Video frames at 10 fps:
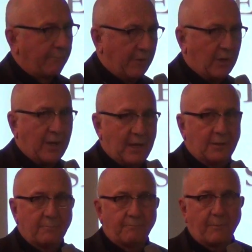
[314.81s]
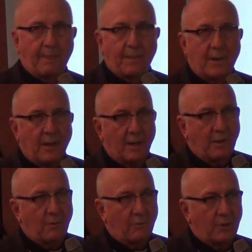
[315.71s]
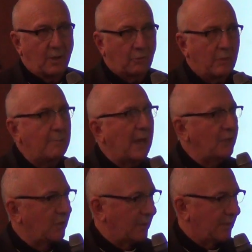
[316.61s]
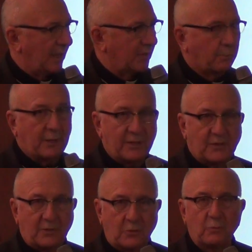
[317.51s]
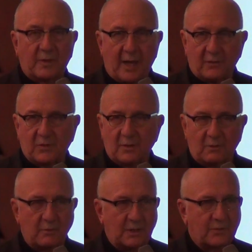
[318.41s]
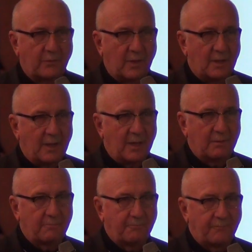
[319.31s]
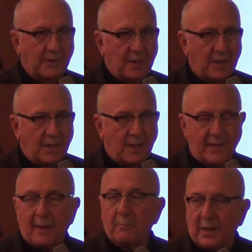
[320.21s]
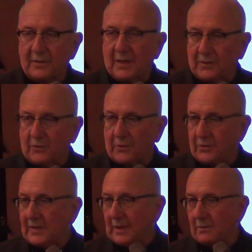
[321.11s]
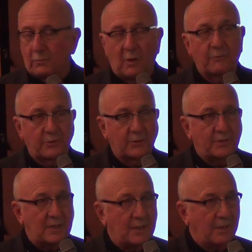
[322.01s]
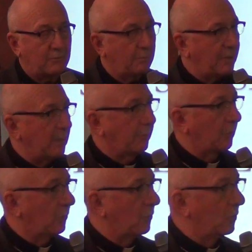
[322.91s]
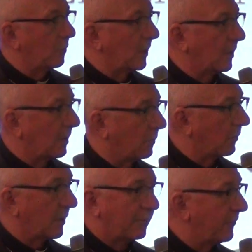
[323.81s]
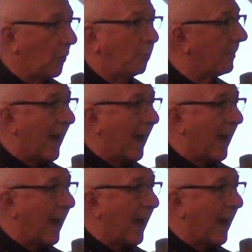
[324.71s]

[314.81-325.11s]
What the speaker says: Fahrenheit. Cremation takes place at 2,000 degrees Fahrenheit. And that meant that the 12 or 1,300 people who no